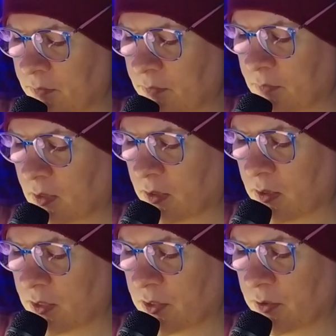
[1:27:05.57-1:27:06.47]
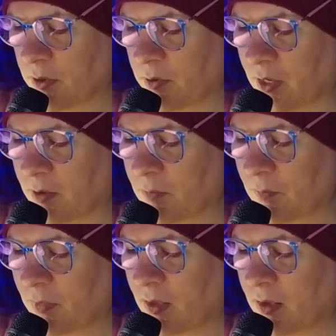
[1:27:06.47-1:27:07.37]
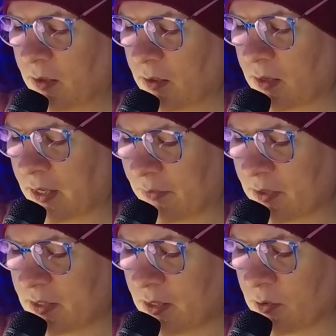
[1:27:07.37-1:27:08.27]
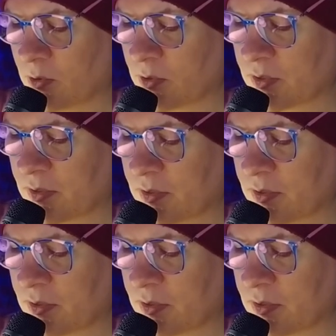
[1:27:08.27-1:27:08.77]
"I should go now. I have to see the horses.